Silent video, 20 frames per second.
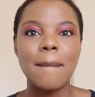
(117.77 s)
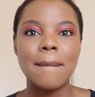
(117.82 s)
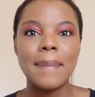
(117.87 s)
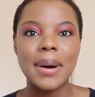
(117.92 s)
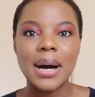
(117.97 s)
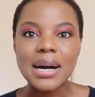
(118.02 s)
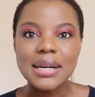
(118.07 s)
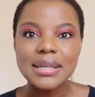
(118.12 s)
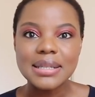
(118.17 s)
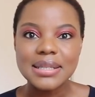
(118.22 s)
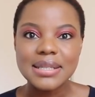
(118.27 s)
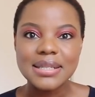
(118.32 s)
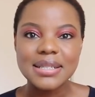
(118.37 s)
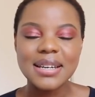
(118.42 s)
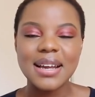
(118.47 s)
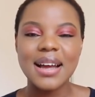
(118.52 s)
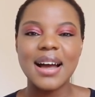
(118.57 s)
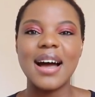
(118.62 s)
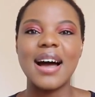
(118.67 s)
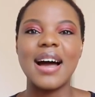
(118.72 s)
But
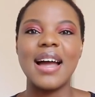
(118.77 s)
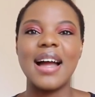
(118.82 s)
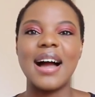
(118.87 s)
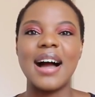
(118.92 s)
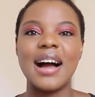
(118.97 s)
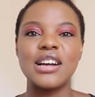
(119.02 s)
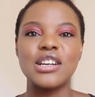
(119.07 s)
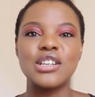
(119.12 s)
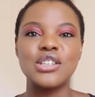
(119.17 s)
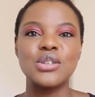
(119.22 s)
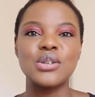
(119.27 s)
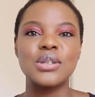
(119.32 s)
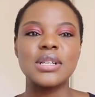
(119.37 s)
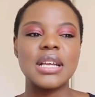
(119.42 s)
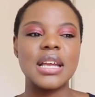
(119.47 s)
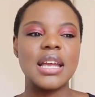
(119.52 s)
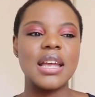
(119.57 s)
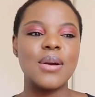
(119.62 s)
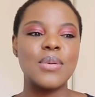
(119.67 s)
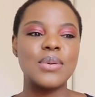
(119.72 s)
I
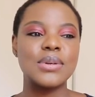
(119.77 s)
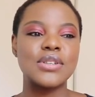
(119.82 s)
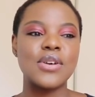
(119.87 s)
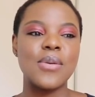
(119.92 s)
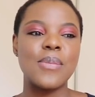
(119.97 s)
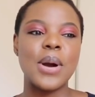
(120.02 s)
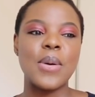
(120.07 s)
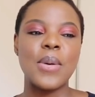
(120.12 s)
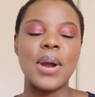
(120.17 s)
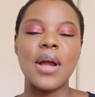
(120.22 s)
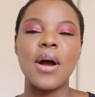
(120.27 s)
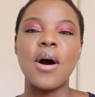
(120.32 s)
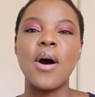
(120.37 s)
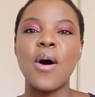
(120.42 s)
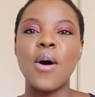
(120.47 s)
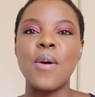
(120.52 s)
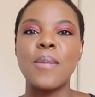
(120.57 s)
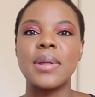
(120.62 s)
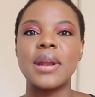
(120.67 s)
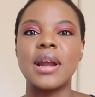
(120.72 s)
actually was on my way
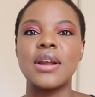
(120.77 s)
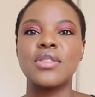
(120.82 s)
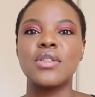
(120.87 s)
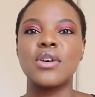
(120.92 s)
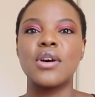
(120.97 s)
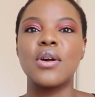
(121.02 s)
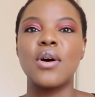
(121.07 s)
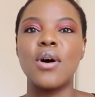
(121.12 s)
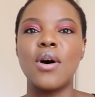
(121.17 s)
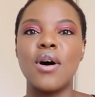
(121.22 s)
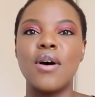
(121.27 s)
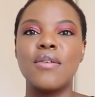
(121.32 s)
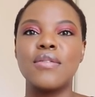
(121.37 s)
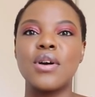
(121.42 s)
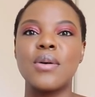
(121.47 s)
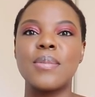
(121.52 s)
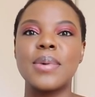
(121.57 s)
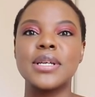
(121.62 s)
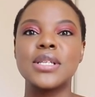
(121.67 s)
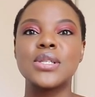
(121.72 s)
home and I thought, oh,
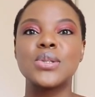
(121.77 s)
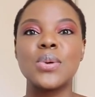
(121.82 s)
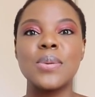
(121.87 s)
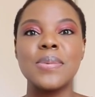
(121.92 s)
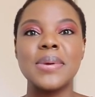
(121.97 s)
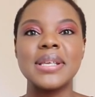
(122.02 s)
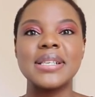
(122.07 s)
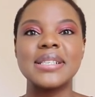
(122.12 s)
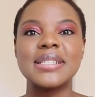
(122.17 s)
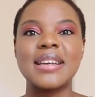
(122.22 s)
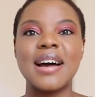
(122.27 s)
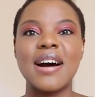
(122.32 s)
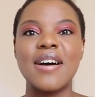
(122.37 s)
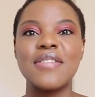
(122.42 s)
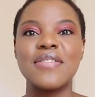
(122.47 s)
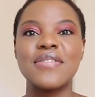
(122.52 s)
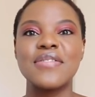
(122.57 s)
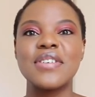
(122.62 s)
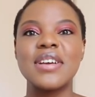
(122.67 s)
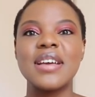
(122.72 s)
I've got my swimming stuff